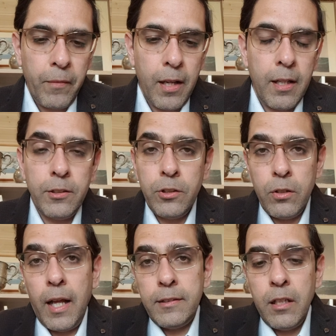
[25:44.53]
And so
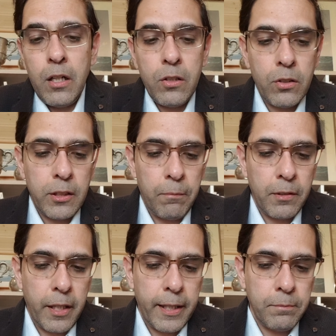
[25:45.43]
that's how
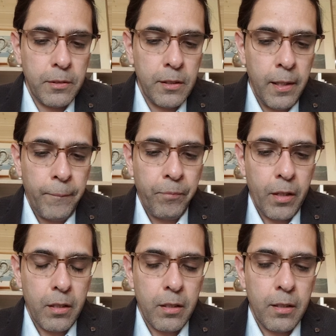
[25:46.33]
sometimes
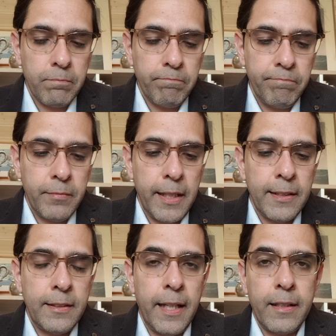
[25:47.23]

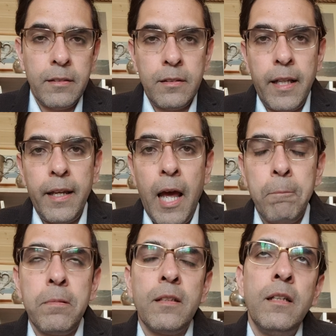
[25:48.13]
these things can
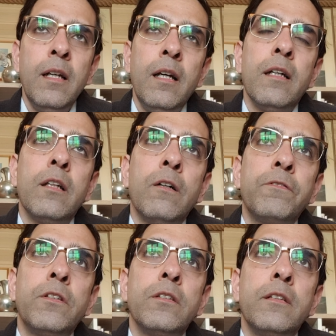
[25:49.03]
happen. And now, of
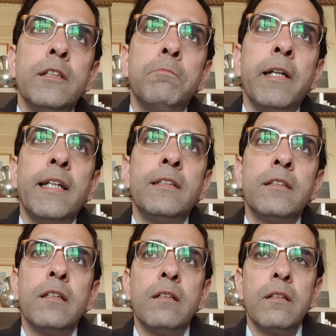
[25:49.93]
course, this brings
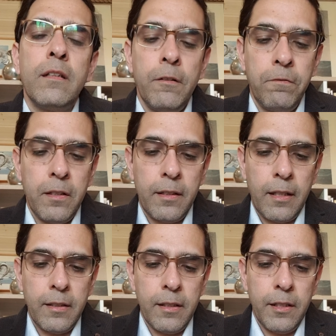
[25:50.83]
in different
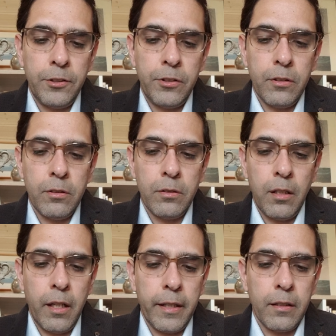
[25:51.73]
issues
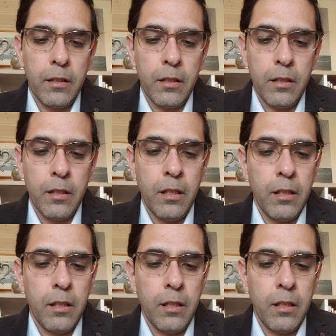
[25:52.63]
like the